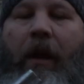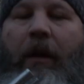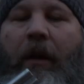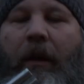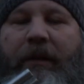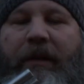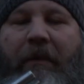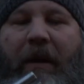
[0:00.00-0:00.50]

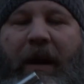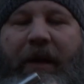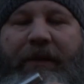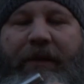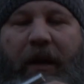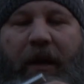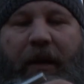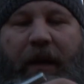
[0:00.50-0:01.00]
look, somebody
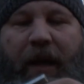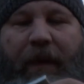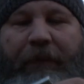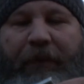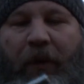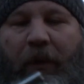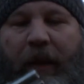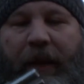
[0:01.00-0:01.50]
stuck a damn
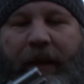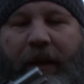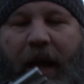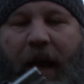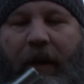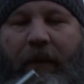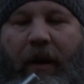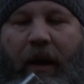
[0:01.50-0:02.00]
full-length
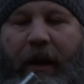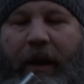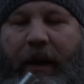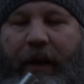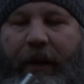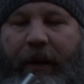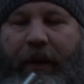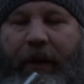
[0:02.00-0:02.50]
guide rod in
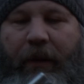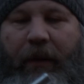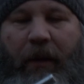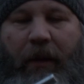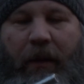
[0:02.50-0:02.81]
that gun.